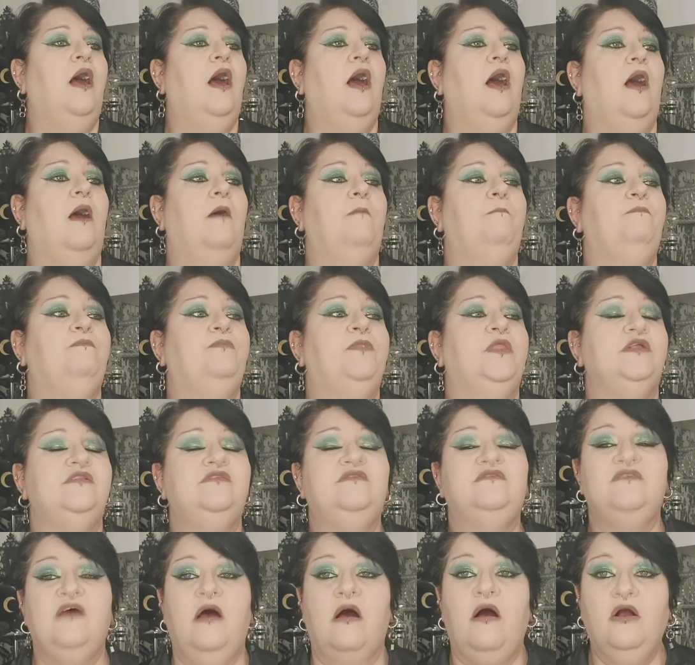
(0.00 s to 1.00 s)

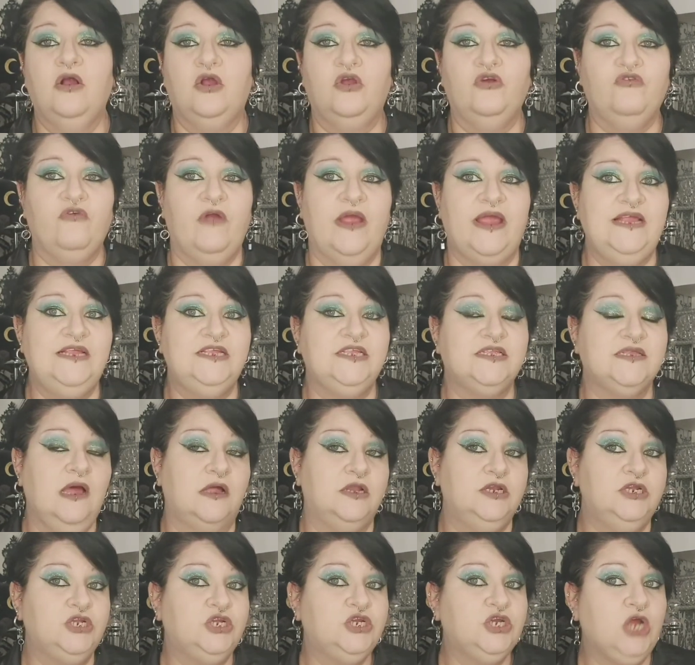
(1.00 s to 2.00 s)
Dark greys,
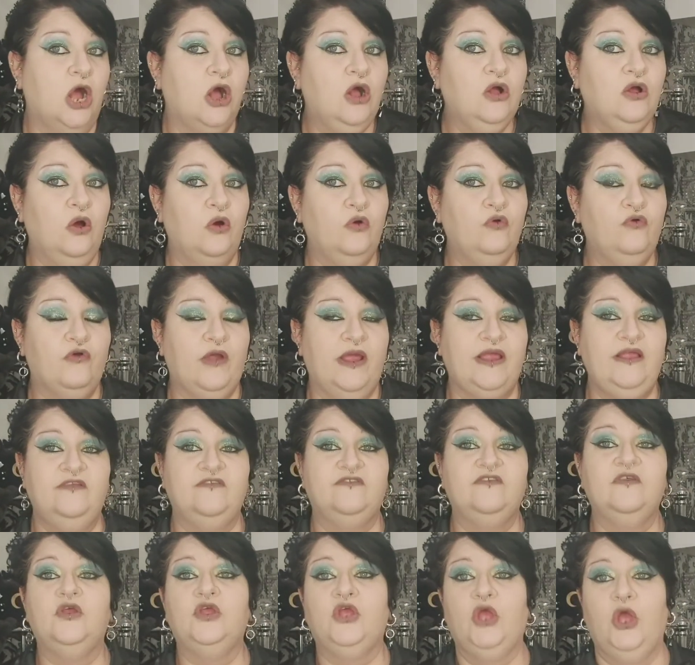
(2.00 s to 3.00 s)
kind of charcoal
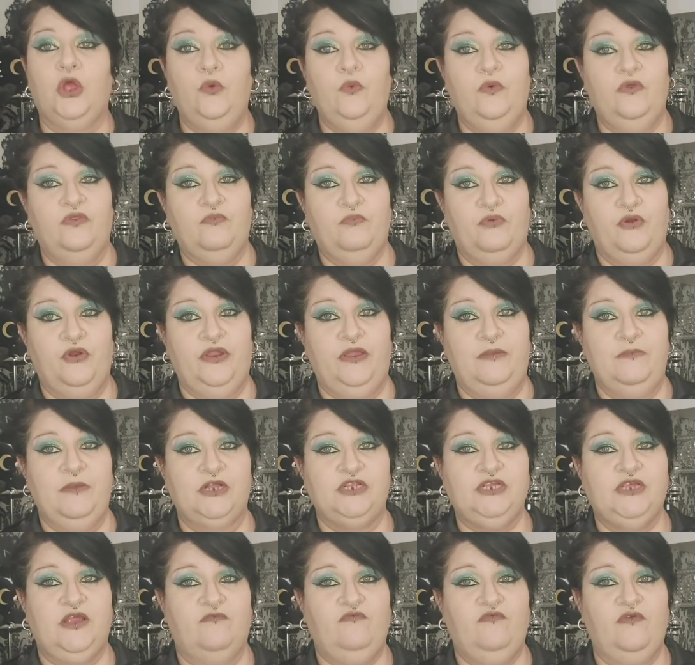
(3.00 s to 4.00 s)
greys, go with pretty
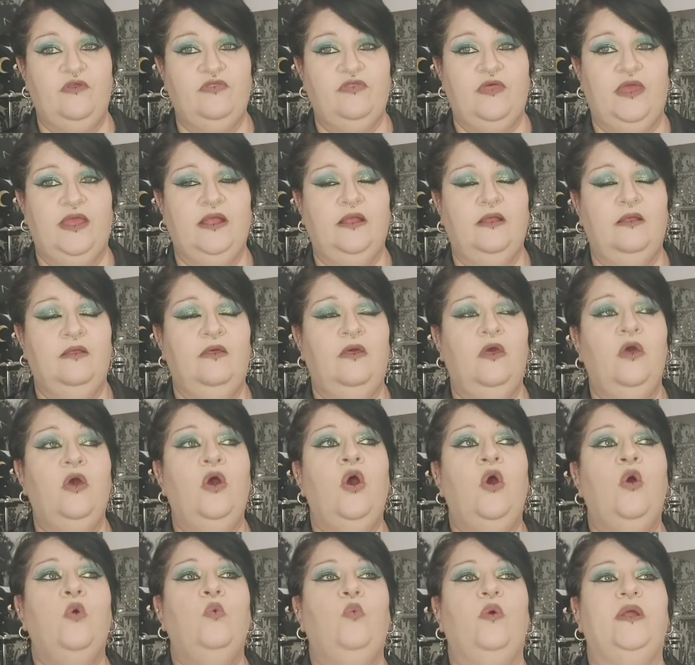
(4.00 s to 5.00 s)
much everything.
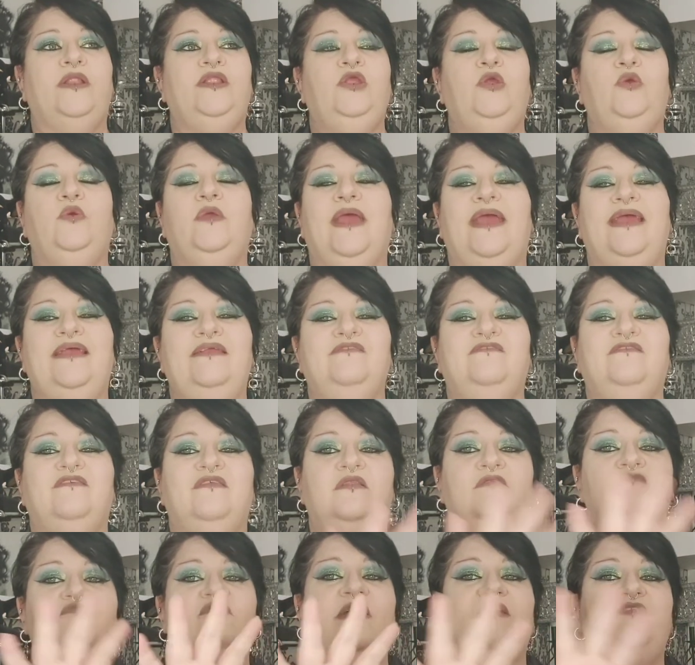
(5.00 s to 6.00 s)
When you get
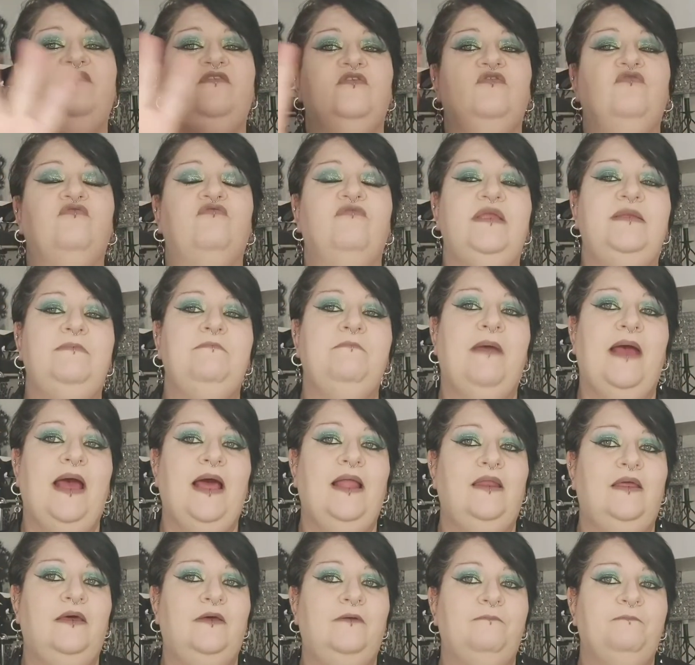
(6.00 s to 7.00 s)
into the red and green
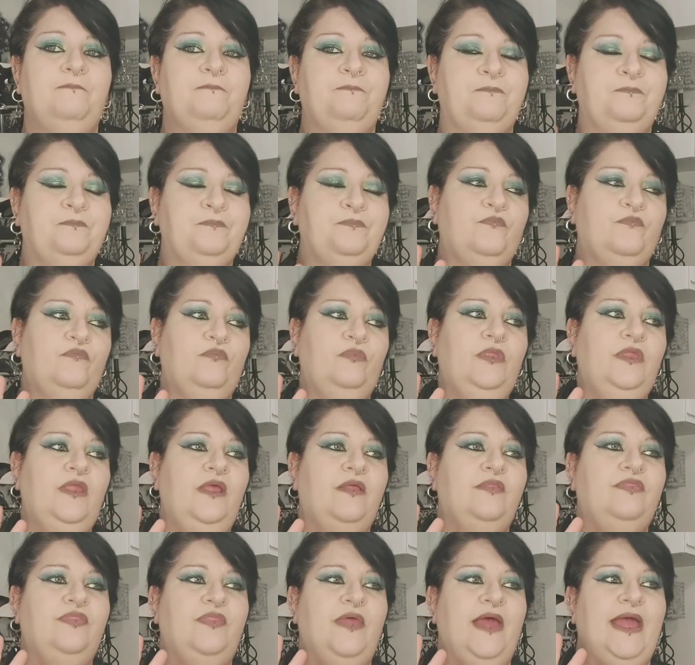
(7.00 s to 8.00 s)
palette,
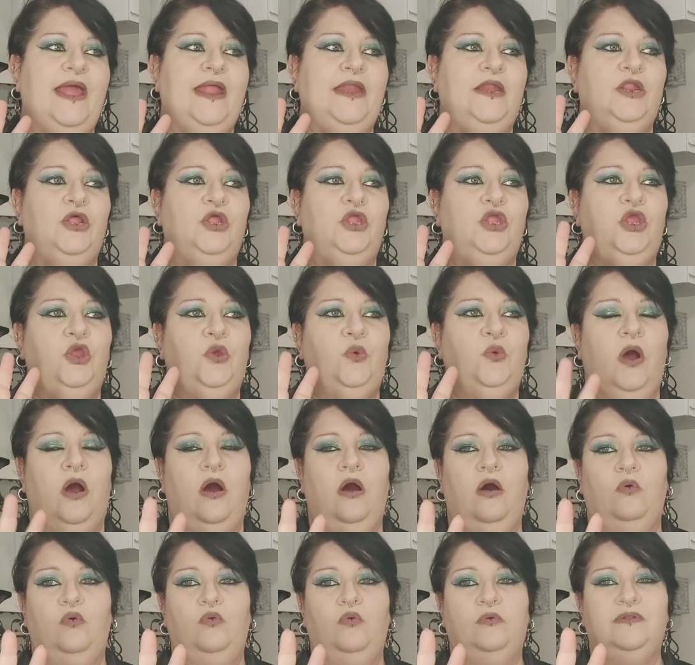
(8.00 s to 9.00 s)
then you
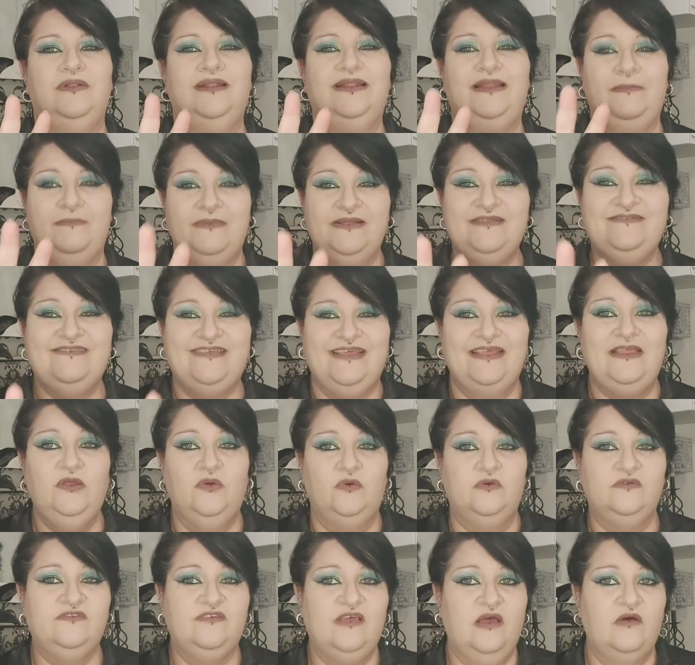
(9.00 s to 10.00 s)
are limiting
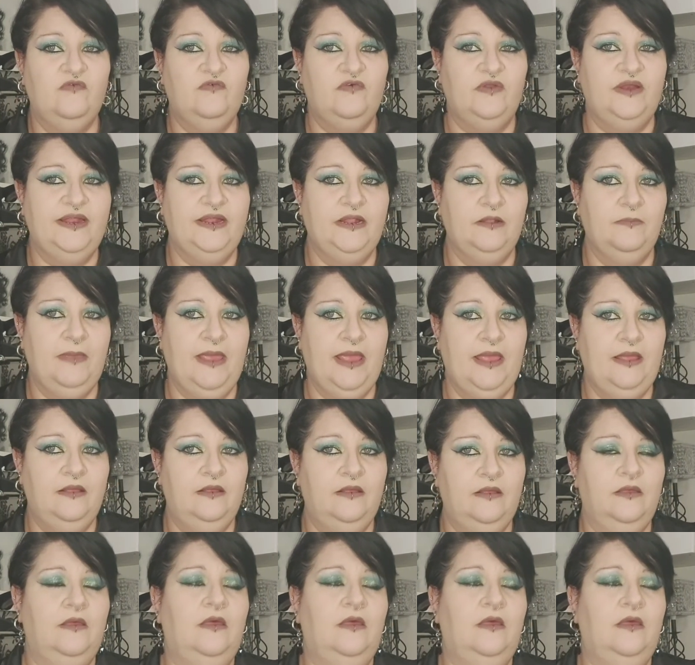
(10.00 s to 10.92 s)
yourself a little bit.